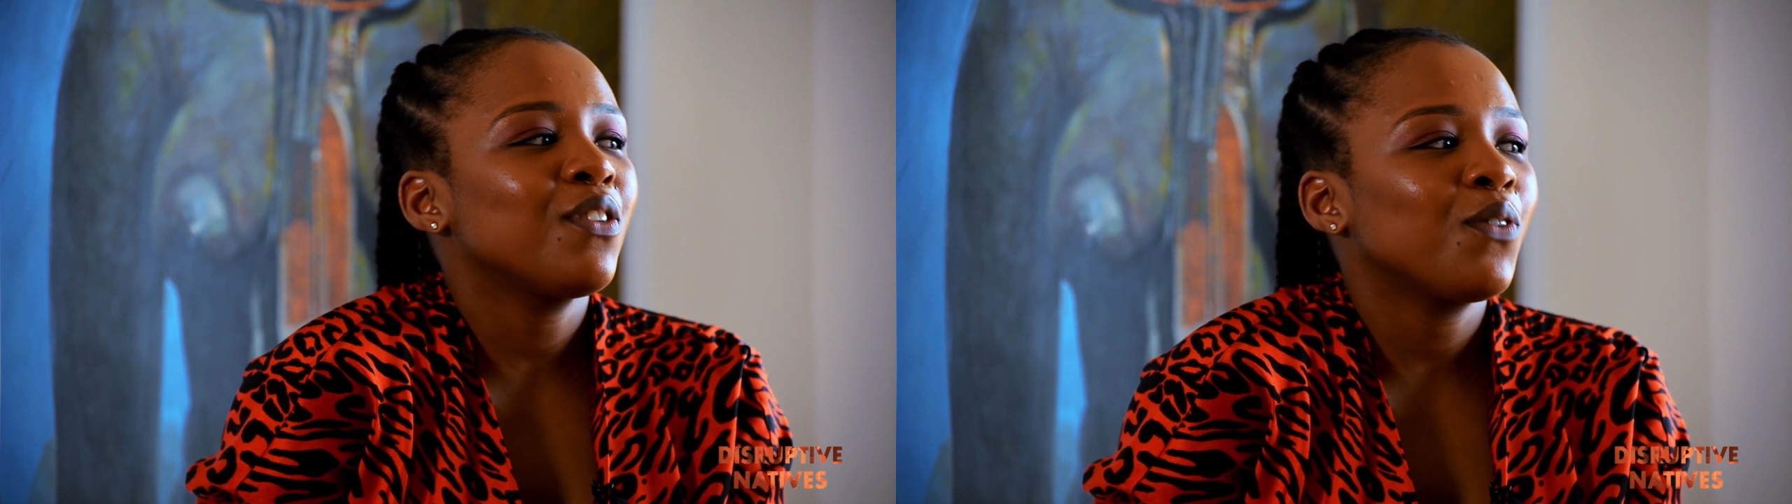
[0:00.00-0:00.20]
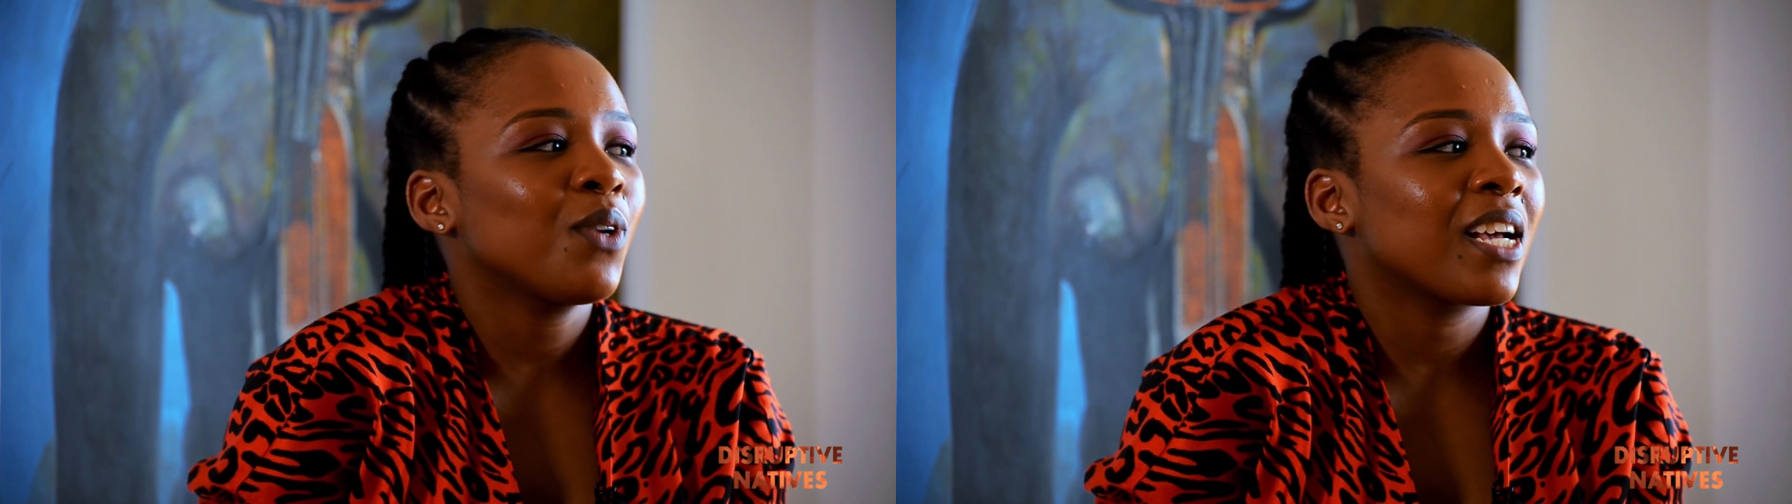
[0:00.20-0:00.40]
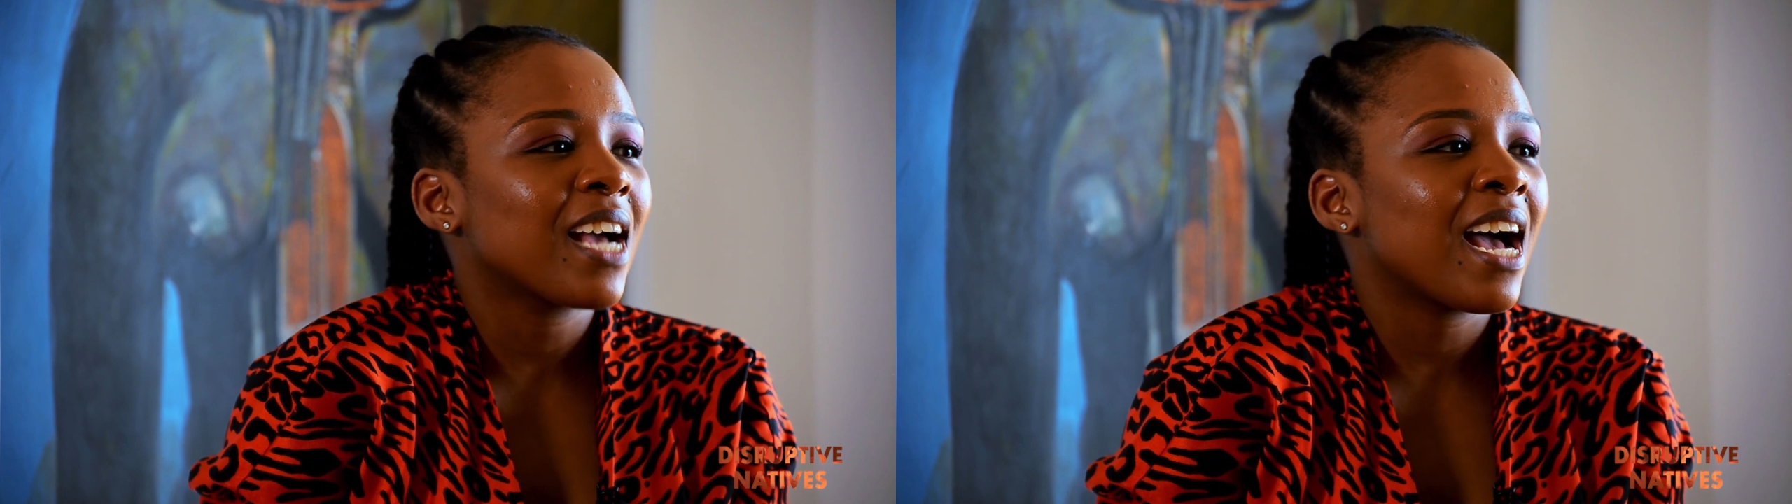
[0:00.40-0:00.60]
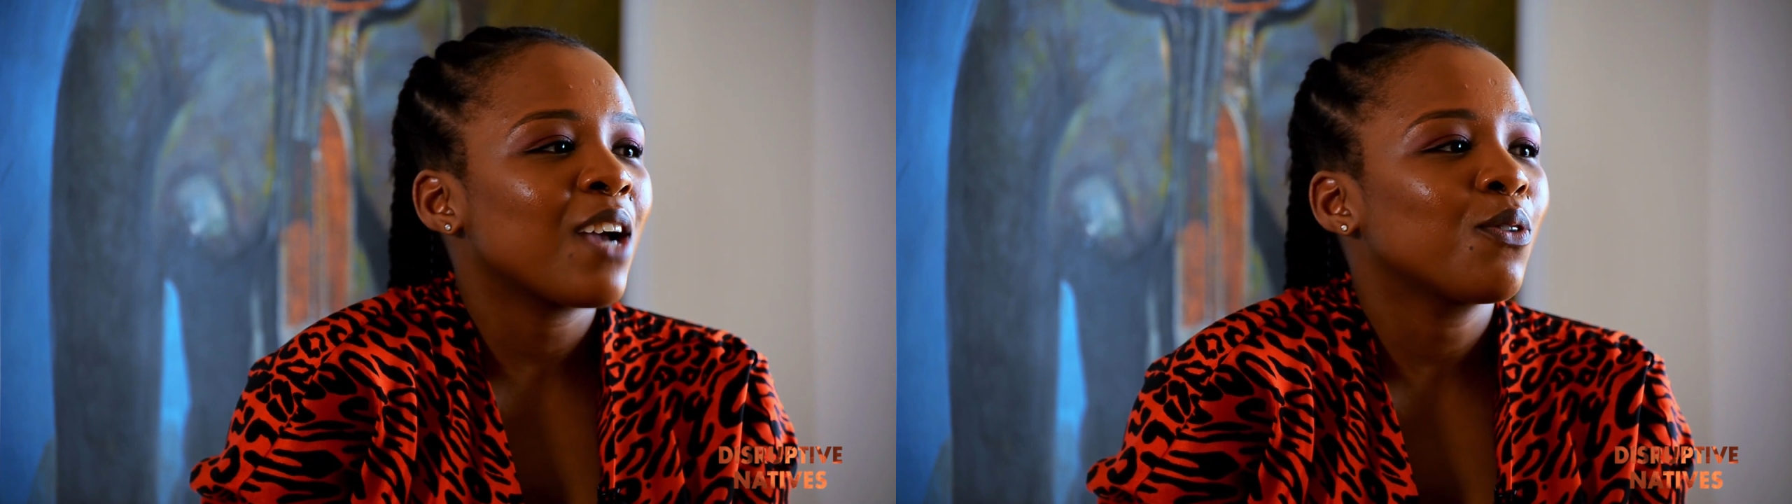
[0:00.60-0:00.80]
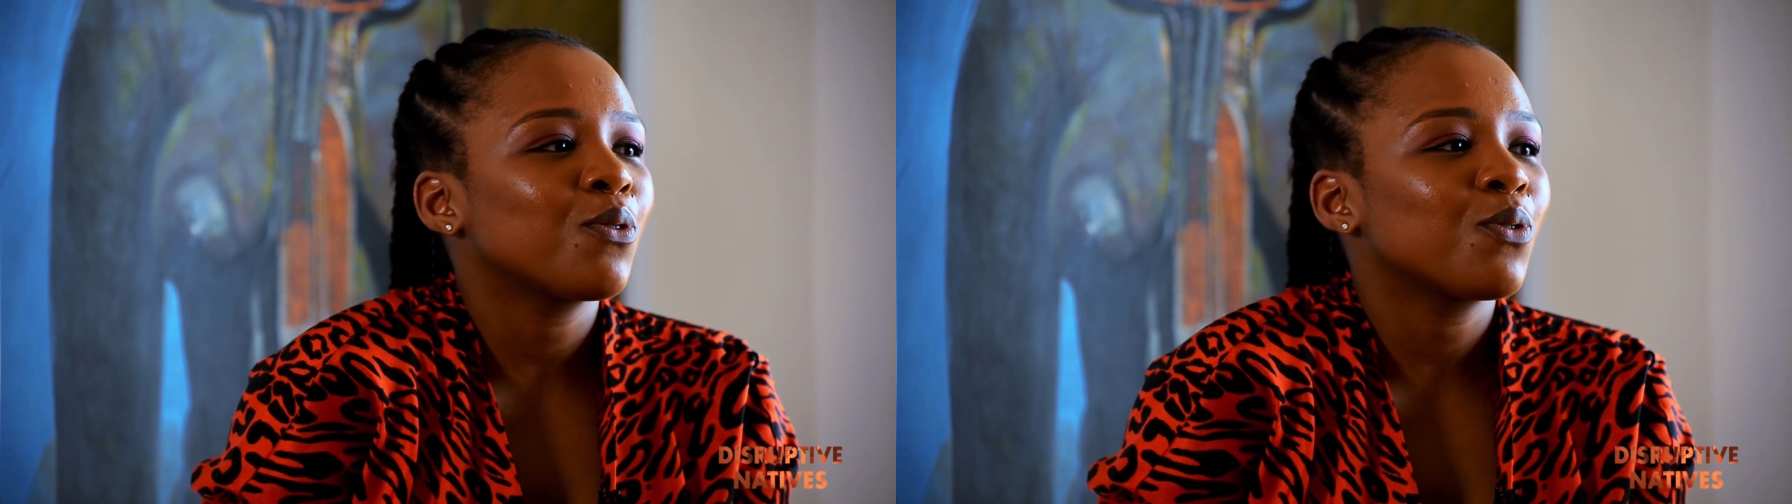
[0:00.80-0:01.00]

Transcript: I interviewed a guy